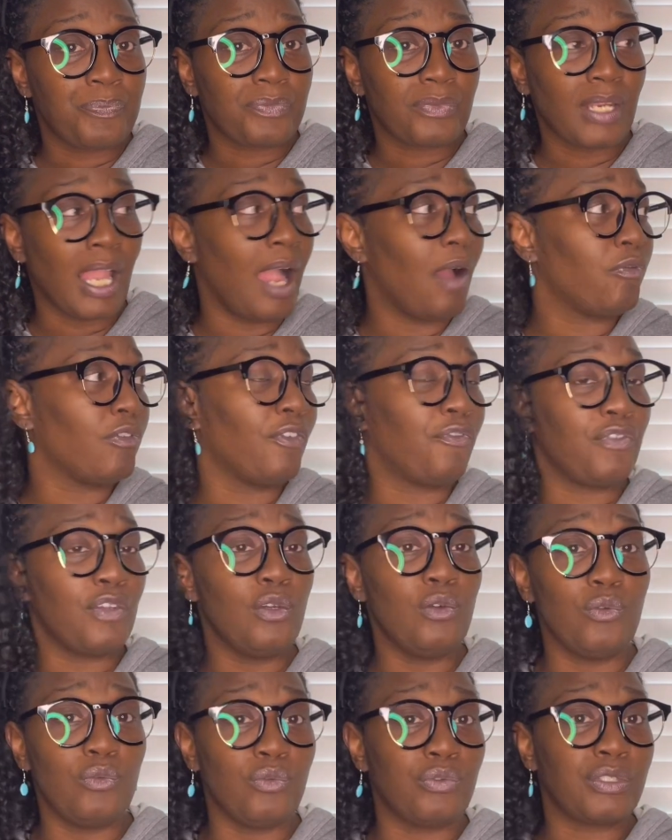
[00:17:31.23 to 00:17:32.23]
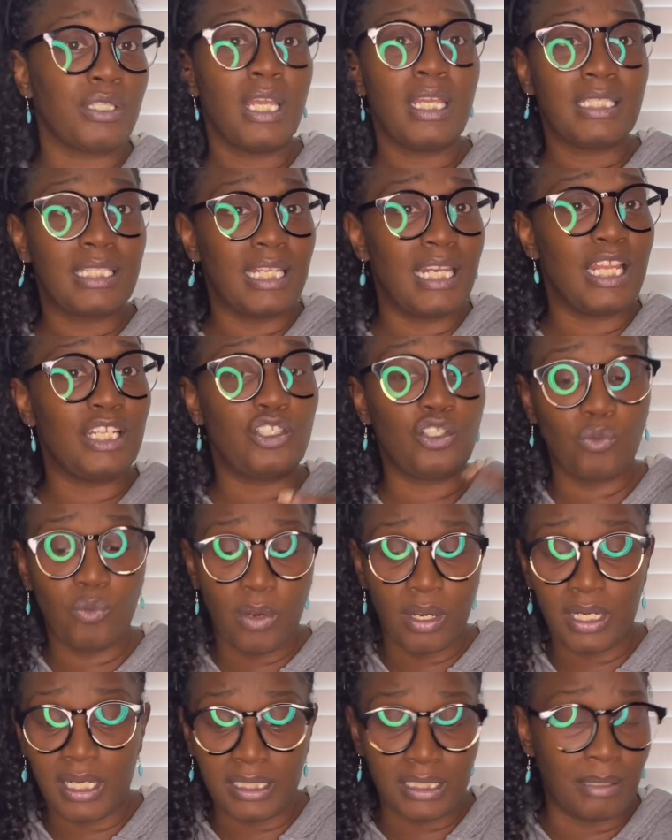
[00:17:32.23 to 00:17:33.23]
I refuse to let you
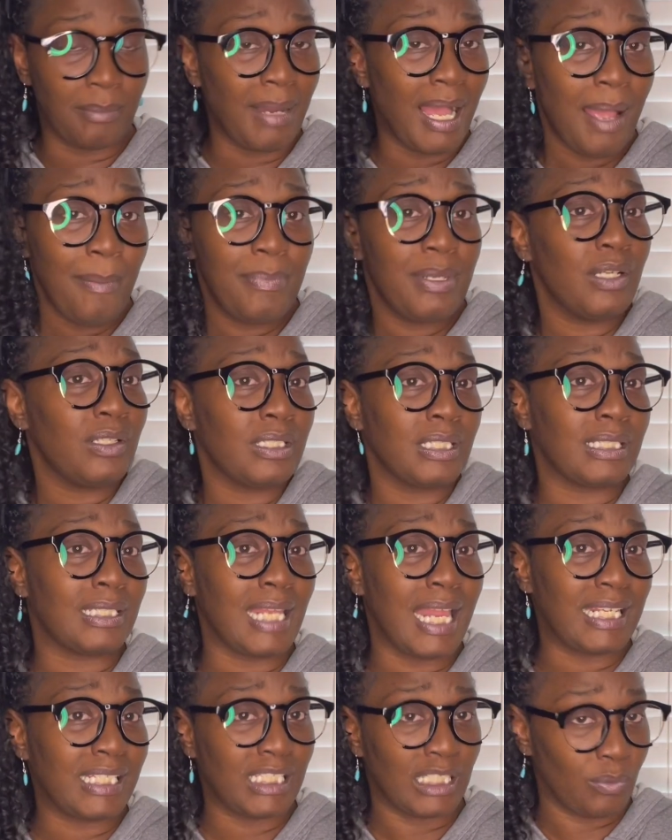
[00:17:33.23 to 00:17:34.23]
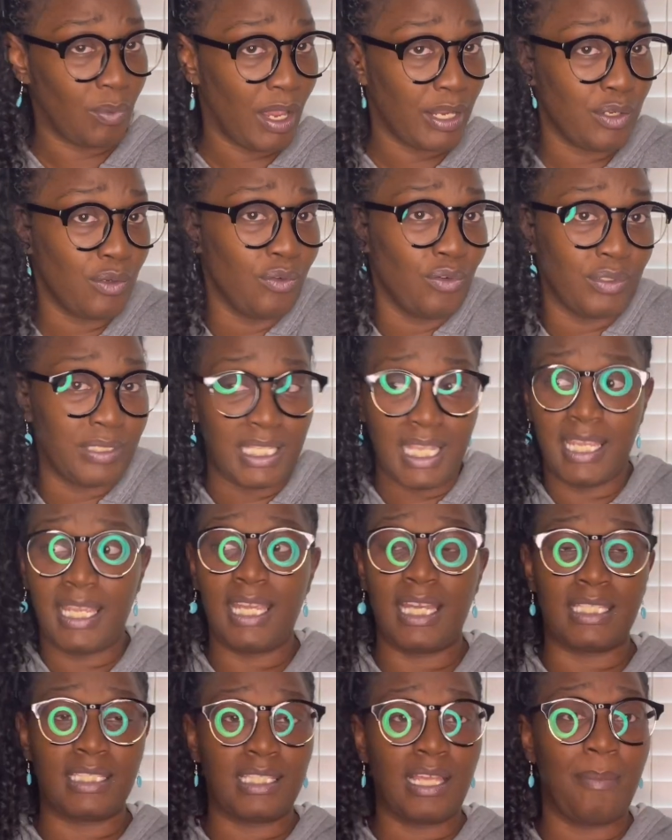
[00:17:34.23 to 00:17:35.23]
work under my builder's license while you go take
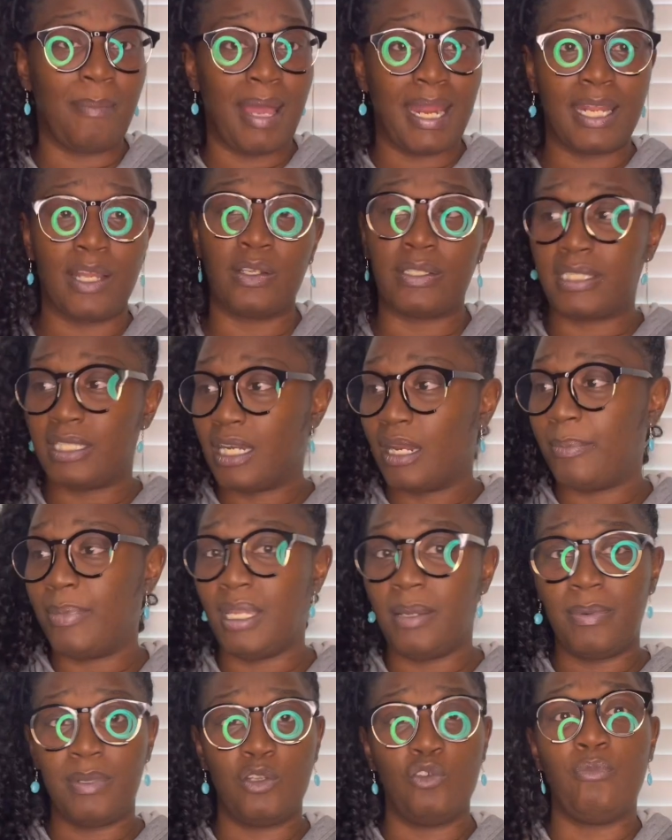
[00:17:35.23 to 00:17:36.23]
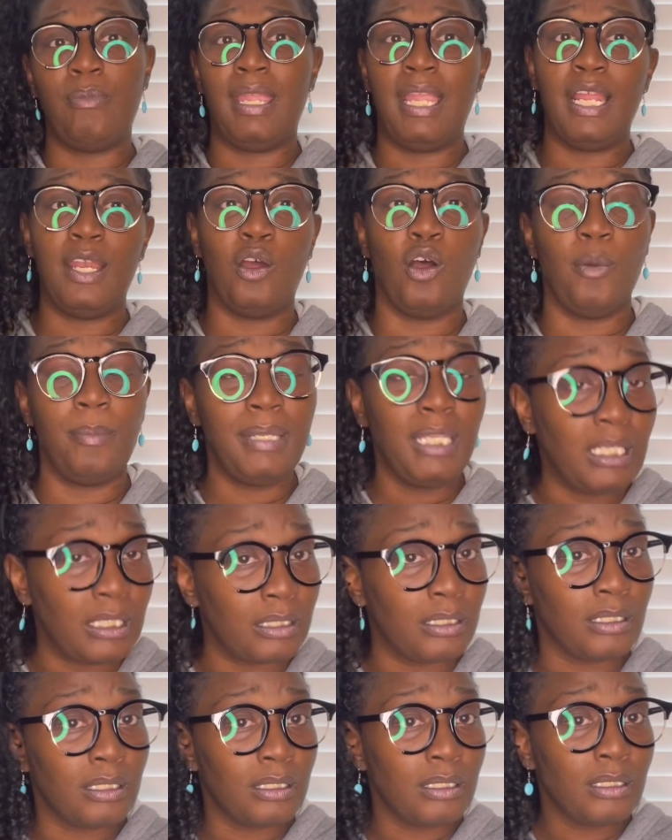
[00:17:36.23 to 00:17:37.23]
care of somebody else and the baby you made on
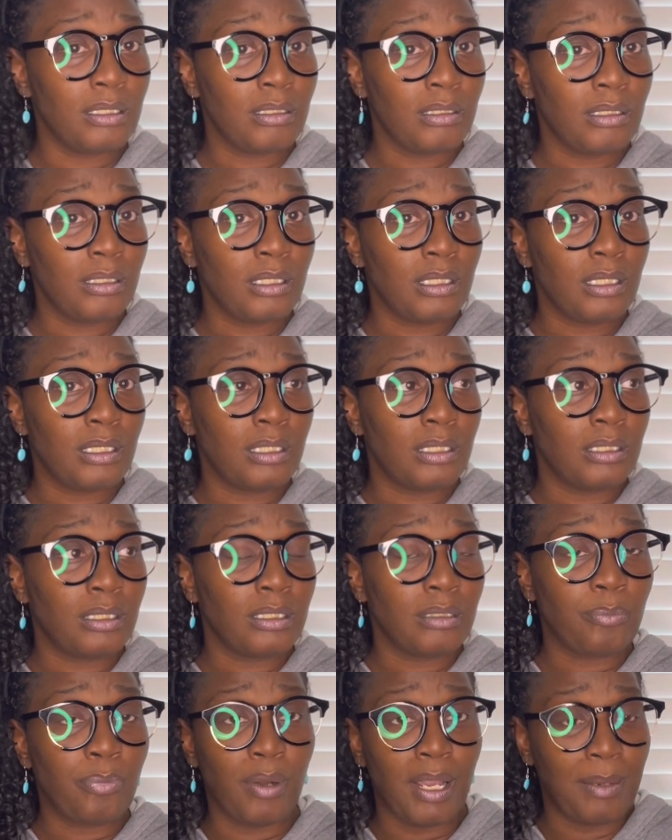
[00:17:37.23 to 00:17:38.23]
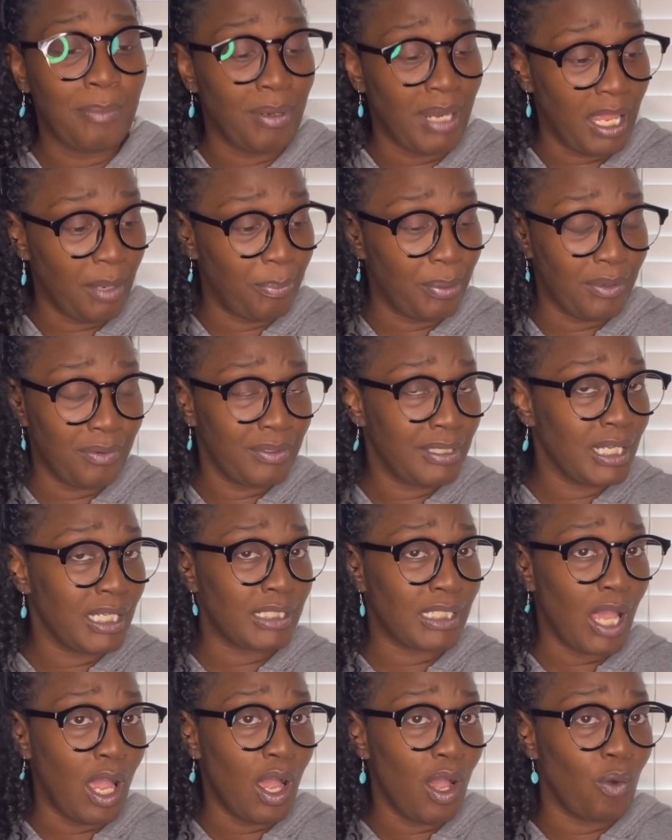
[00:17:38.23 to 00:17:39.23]
me. Point blank, period. That's
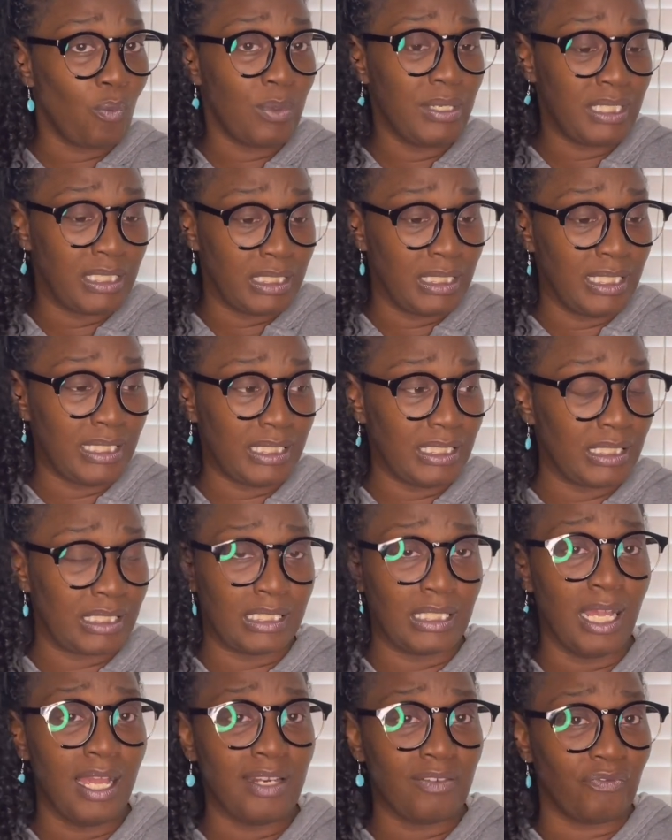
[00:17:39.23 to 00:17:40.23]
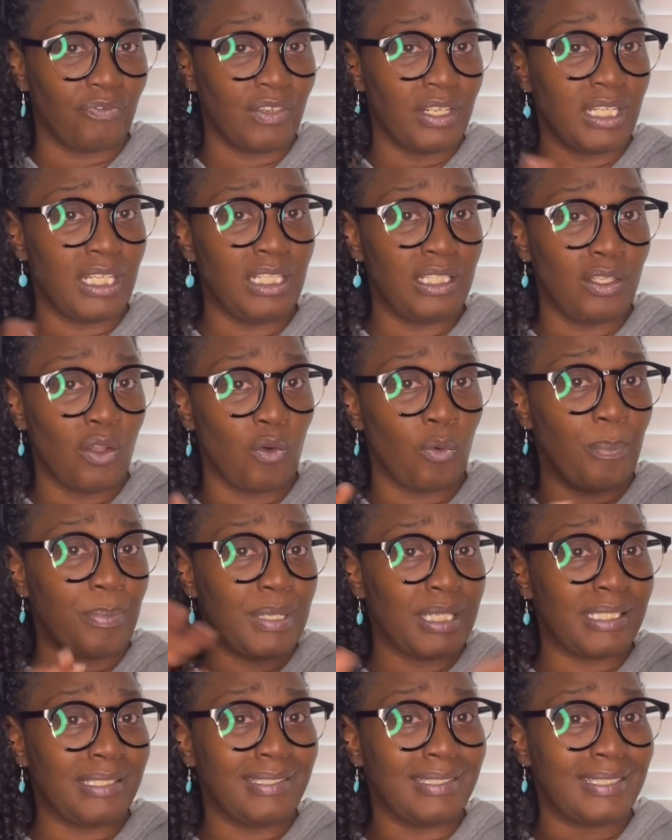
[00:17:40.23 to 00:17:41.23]
all. This is done. Finito.
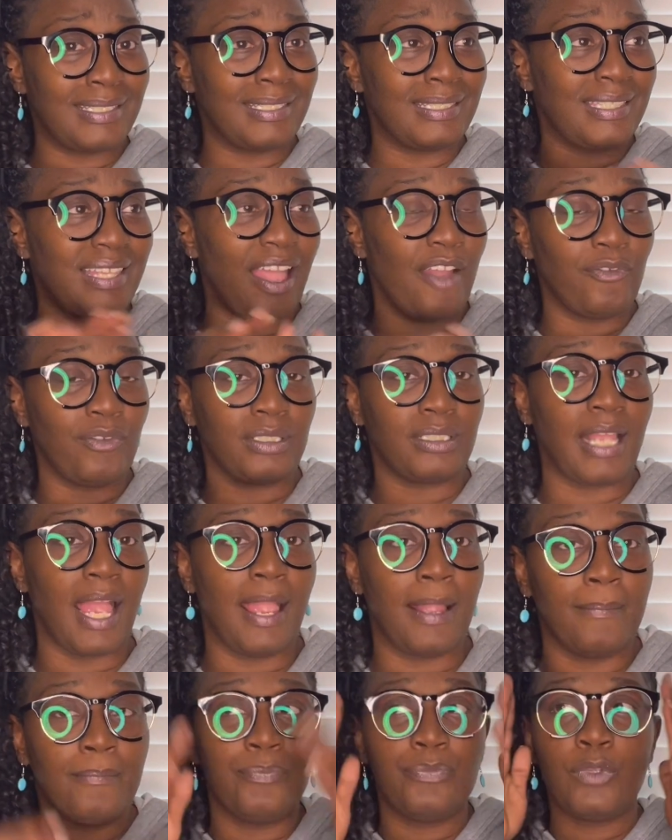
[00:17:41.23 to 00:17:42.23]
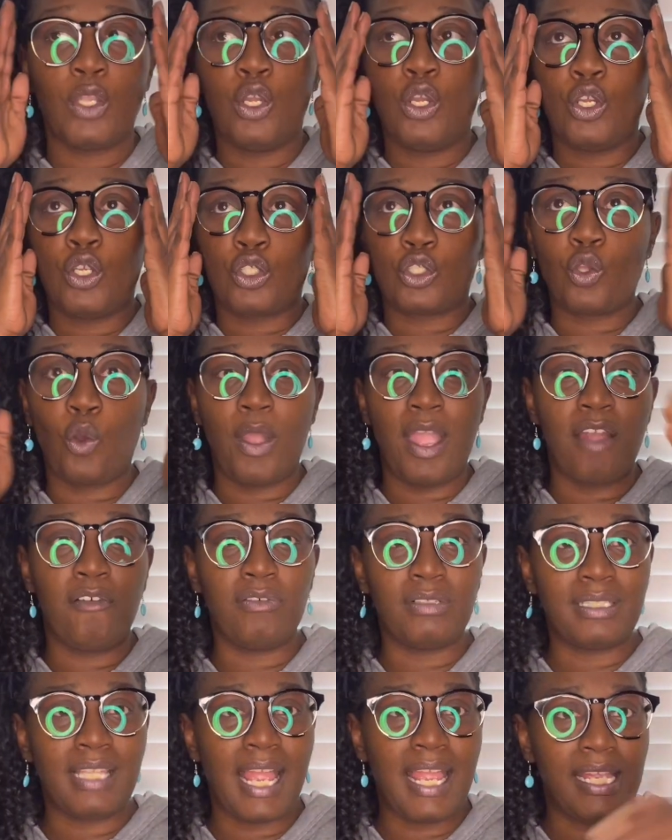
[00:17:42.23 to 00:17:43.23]
Businesses, everything. So
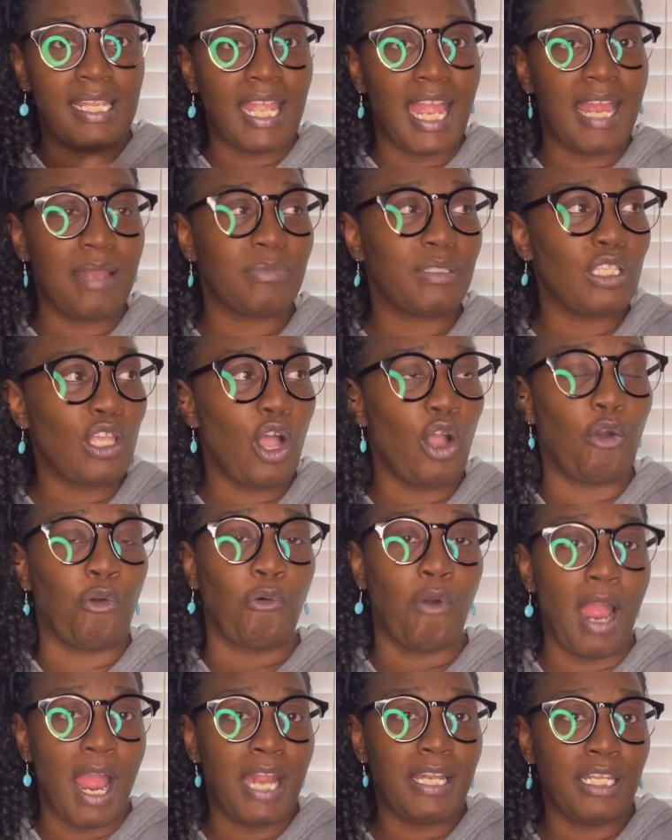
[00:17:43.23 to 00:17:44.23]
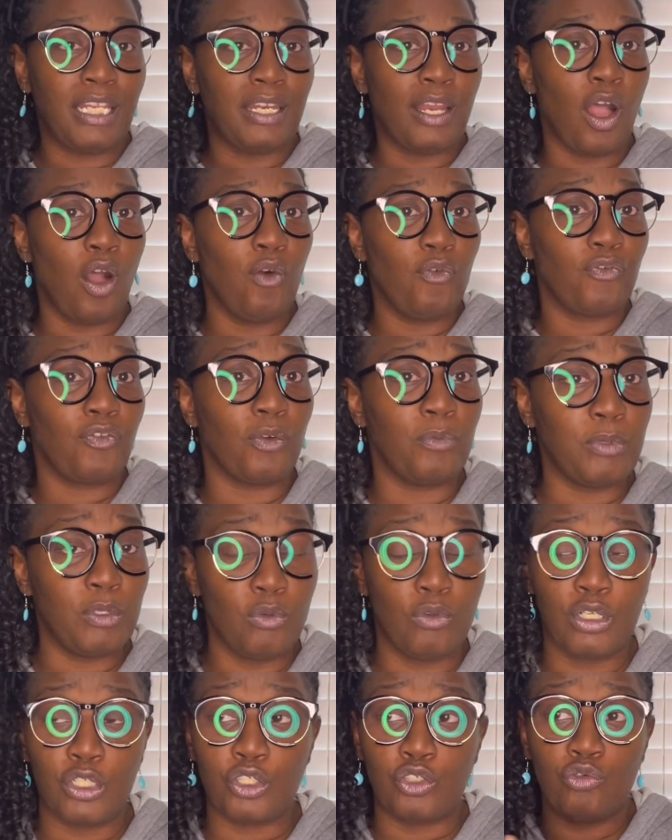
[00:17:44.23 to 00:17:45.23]
everything came to a grinding halt from you
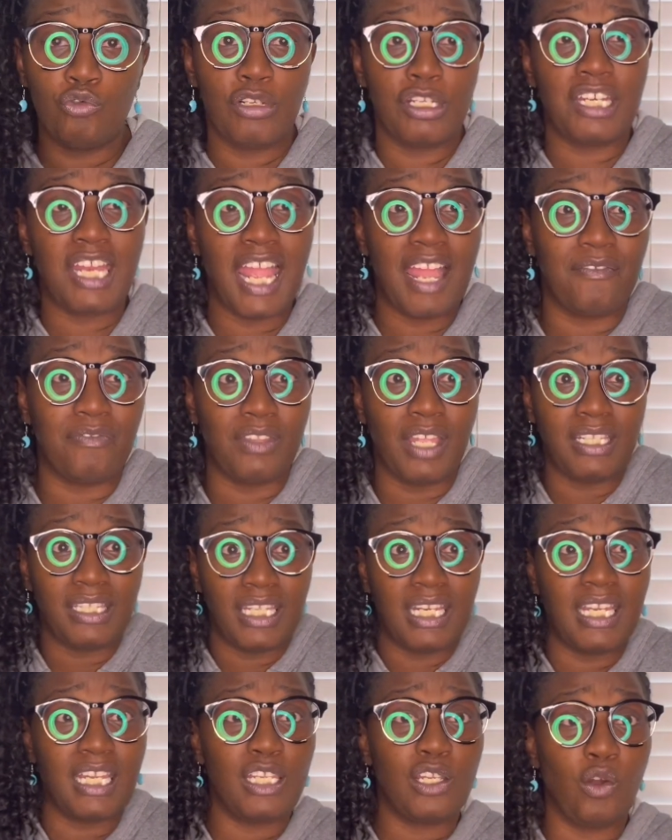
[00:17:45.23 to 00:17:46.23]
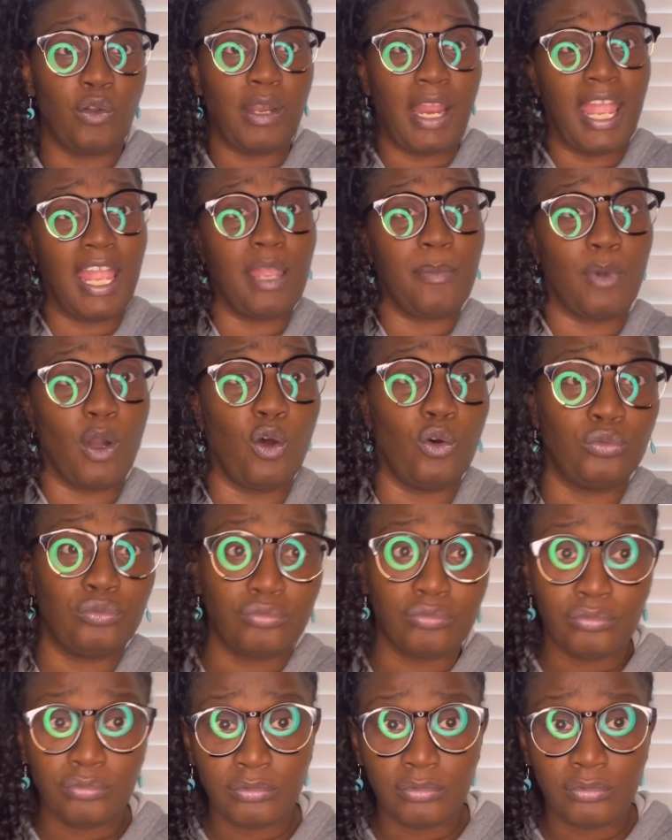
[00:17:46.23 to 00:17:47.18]
because you didn't have nothing in your name, Hope.